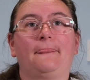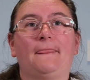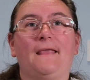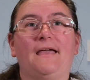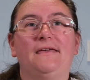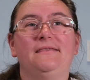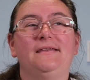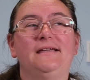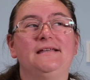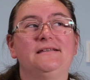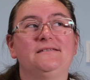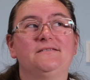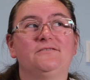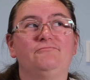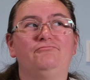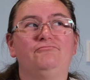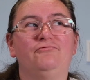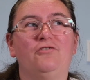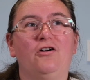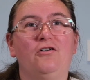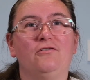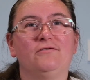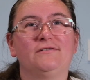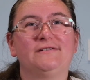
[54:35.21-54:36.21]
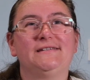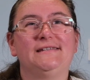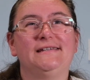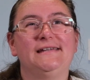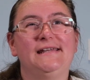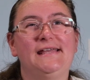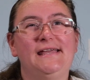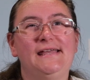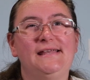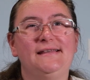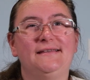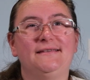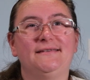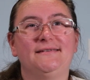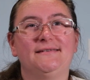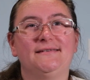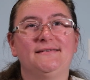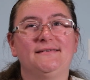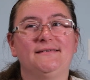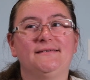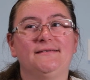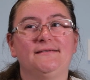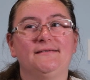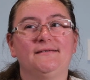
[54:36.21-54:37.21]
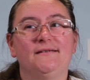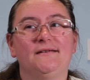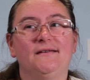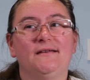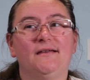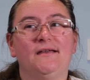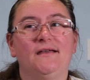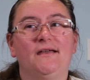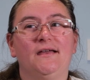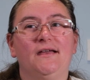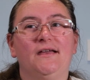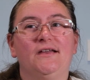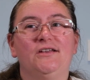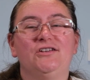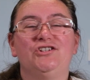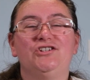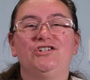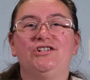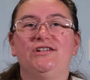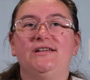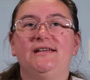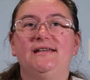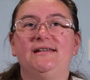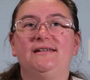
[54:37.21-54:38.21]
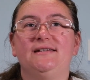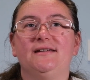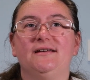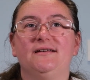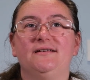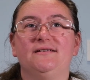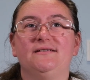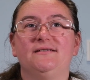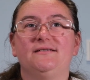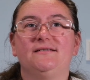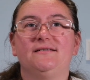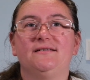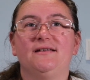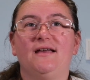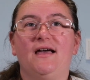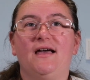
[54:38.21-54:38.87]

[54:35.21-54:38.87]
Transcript: think it's Rox Knits. She does